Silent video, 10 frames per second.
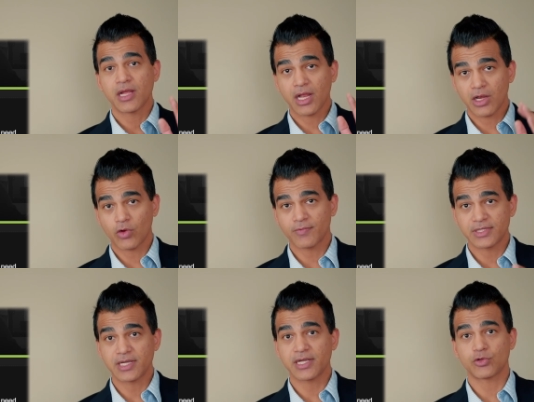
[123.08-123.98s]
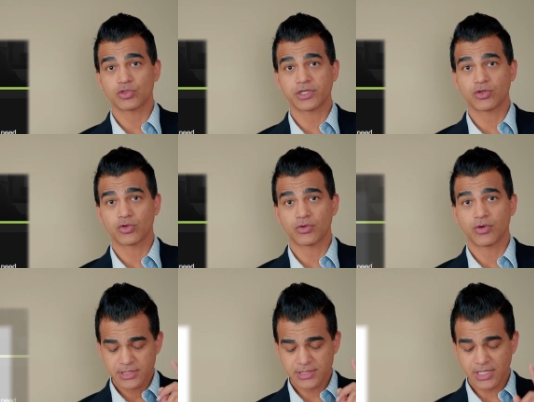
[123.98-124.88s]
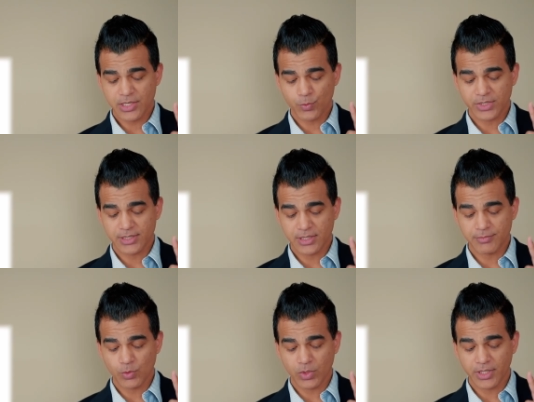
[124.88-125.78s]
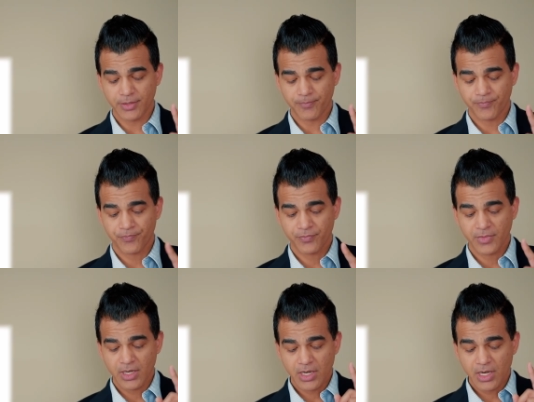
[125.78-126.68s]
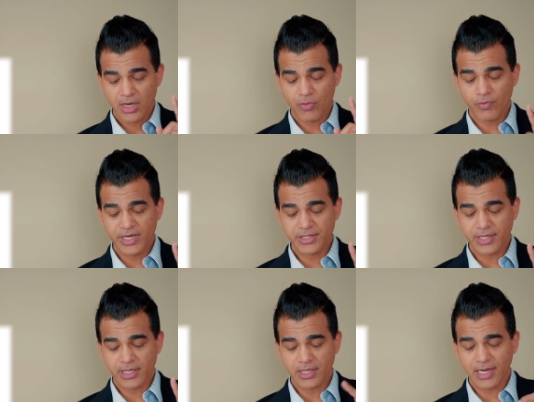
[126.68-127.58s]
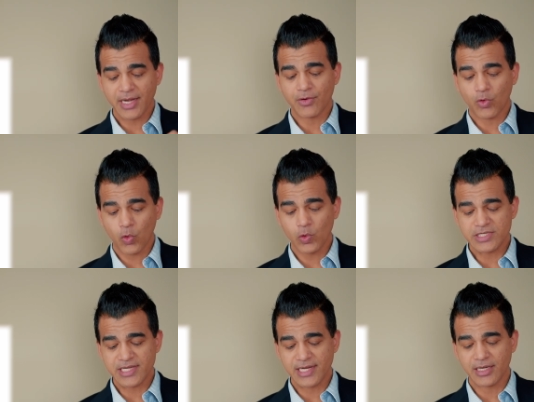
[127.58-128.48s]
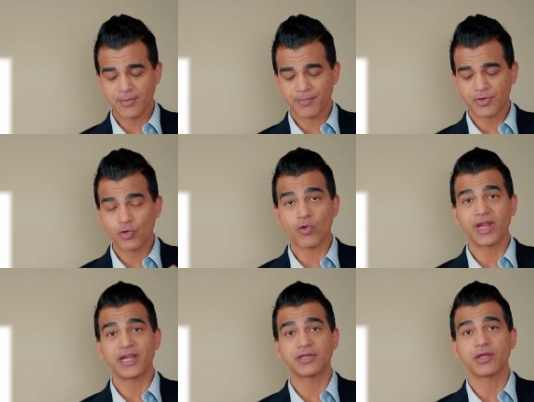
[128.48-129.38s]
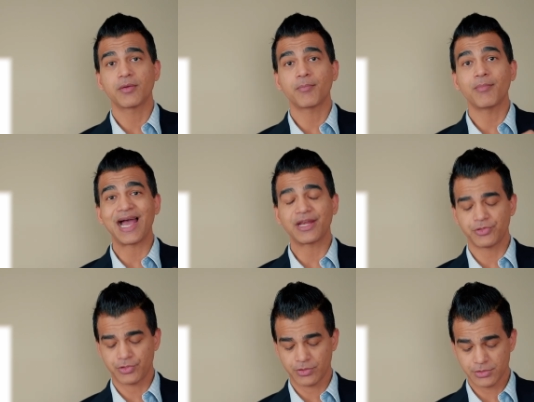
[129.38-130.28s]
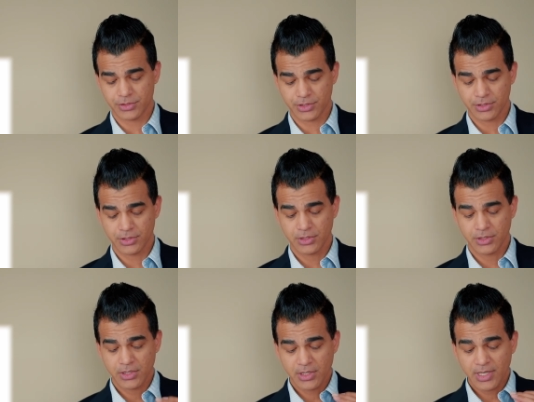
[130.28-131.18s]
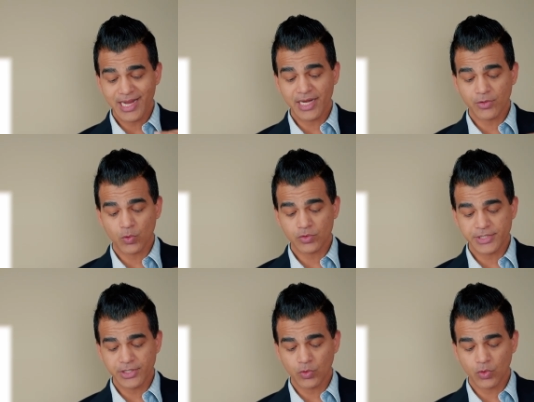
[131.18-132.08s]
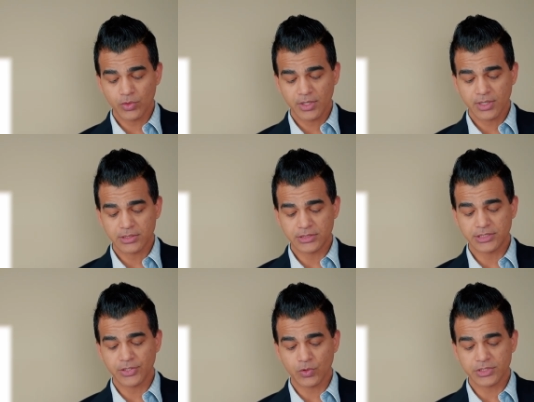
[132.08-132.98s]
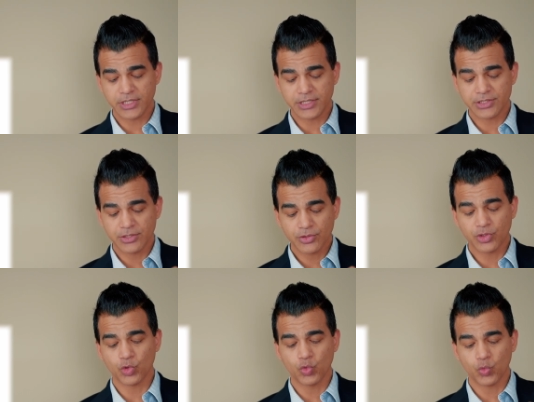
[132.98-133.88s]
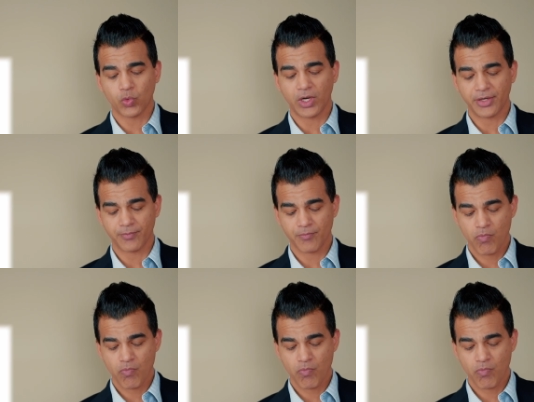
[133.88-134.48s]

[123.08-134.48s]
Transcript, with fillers: along with the N O C code. Starting with number one, retail and wholesale trade managers, N O C code zero six two one,